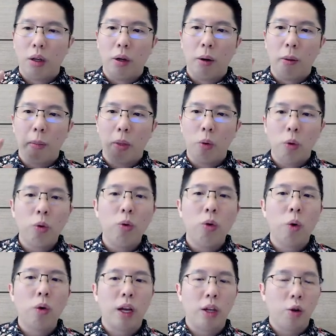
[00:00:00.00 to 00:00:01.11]
uh, do you
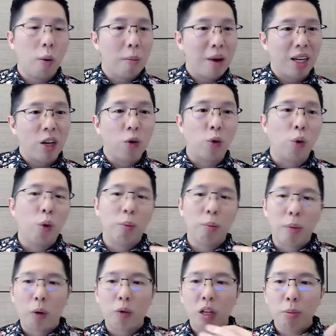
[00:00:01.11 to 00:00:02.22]
know that your money grow
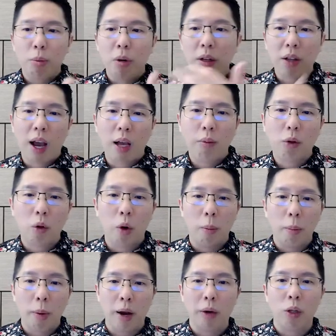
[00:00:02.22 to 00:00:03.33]
multiple times
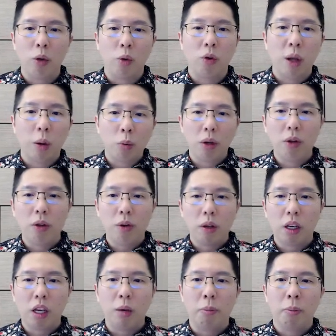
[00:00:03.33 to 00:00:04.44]
comparing to someone
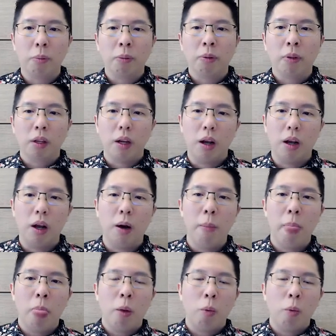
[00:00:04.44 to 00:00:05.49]
keep uh,